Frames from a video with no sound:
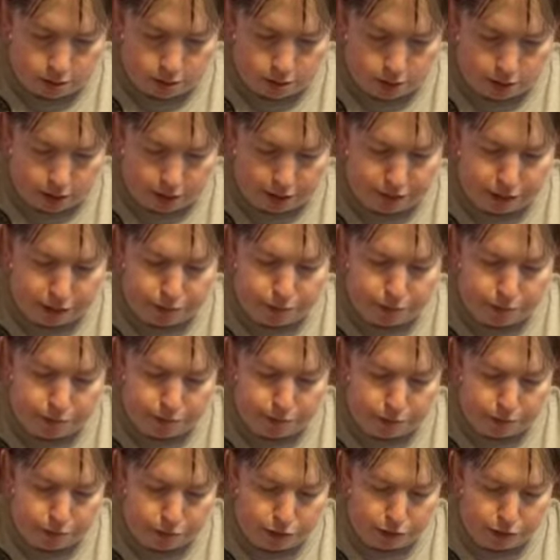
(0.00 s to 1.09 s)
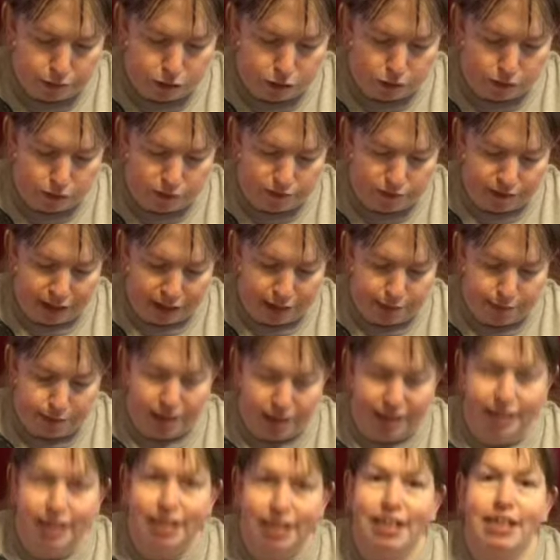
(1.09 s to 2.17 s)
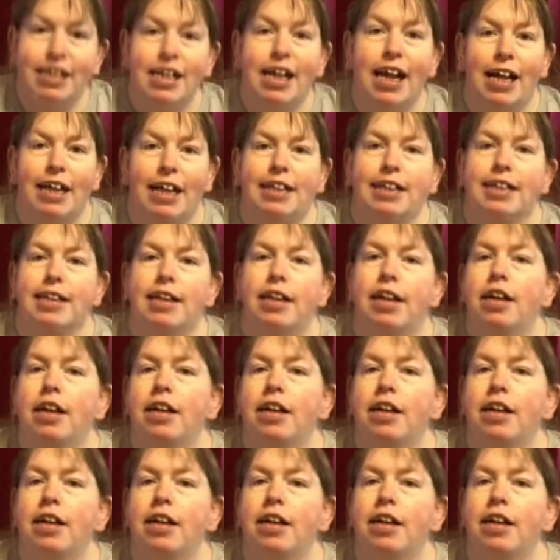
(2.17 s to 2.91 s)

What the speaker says: Have you ever been ripped off of Facebook? Yes.